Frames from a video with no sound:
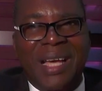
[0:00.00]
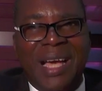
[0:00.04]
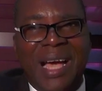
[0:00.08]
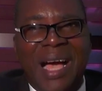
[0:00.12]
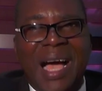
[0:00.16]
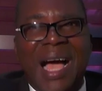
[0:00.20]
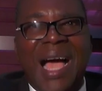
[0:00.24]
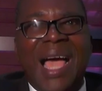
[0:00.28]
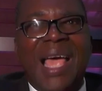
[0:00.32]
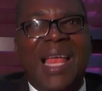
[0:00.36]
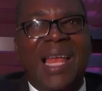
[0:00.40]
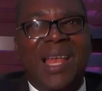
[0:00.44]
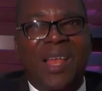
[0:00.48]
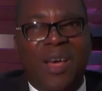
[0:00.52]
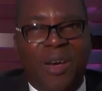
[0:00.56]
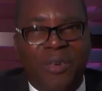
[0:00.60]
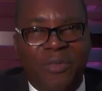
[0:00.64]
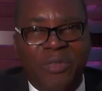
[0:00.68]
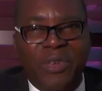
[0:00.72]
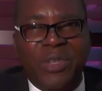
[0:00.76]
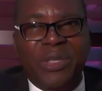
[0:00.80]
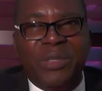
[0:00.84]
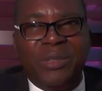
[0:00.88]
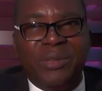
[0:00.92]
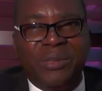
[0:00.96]
I love
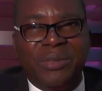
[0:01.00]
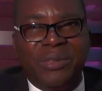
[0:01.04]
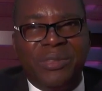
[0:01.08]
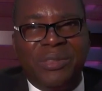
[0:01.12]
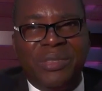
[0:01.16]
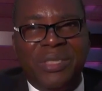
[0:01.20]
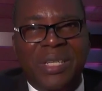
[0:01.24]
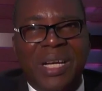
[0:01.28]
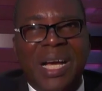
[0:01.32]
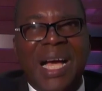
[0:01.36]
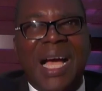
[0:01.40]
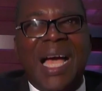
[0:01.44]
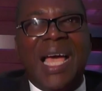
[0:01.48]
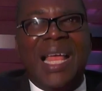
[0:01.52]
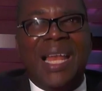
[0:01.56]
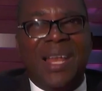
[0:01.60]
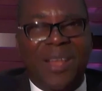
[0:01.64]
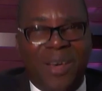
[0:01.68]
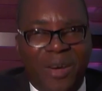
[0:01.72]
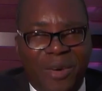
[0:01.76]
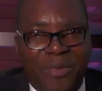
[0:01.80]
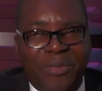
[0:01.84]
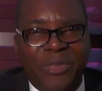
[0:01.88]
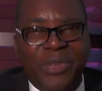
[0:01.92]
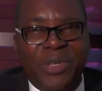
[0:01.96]
you, I
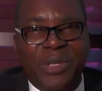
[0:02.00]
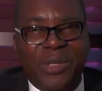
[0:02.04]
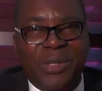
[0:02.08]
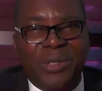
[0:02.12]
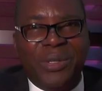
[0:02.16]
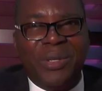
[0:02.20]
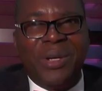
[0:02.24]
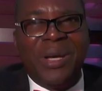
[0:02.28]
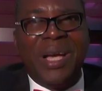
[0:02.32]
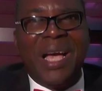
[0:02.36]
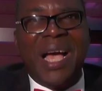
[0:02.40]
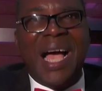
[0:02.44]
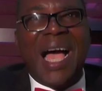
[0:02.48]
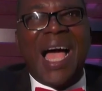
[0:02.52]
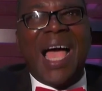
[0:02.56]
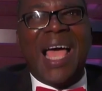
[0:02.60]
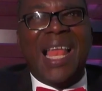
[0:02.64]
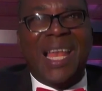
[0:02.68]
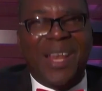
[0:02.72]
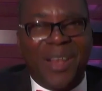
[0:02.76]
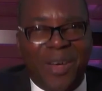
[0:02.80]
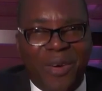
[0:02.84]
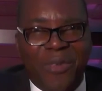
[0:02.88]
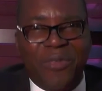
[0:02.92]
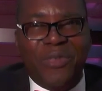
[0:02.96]
love you, I
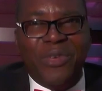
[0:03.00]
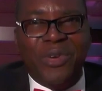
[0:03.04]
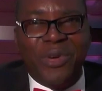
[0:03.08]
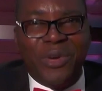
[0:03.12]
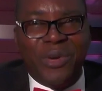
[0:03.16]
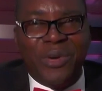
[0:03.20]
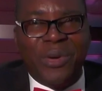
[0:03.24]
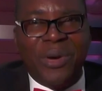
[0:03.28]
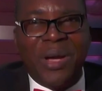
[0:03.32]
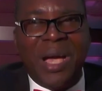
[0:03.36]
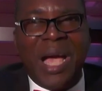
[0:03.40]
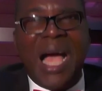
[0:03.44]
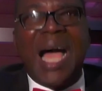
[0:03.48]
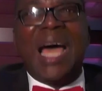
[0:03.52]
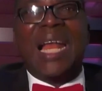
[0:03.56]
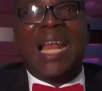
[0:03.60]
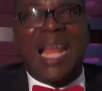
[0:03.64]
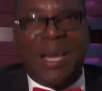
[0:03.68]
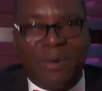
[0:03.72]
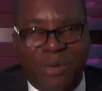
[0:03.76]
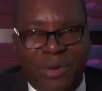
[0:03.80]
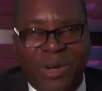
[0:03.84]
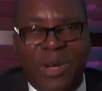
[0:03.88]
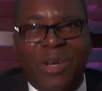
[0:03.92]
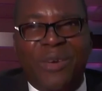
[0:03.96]
love you, and I
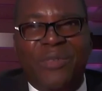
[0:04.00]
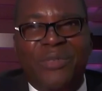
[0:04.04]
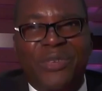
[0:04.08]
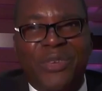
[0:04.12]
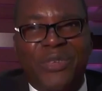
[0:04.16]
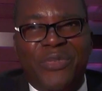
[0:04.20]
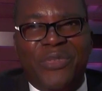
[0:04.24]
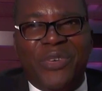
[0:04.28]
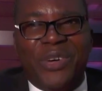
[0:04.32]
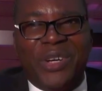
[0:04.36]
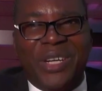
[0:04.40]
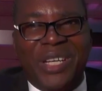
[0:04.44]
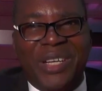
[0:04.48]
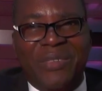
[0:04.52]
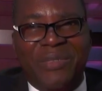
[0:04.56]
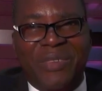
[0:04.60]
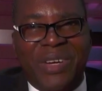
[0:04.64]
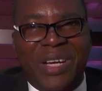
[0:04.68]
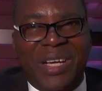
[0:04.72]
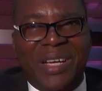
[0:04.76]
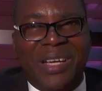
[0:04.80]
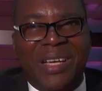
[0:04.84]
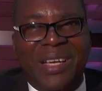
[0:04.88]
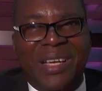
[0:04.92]
will love you forever.